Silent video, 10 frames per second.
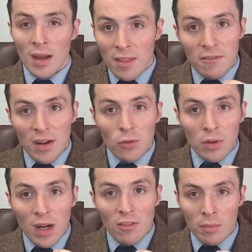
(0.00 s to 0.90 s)
The federal
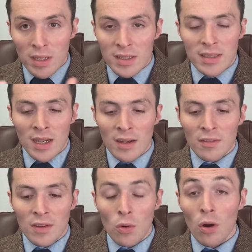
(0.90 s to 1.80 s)
government,
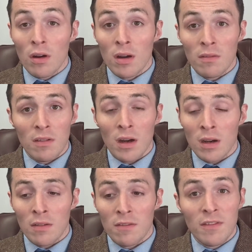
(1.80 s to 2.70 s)
if you are
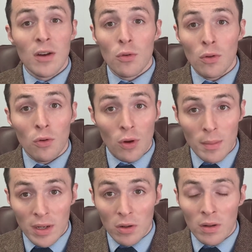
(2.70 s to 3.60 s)
a federal
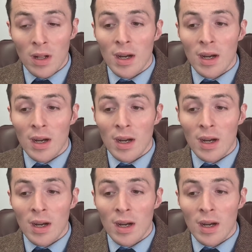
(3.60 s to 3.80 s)
criminal,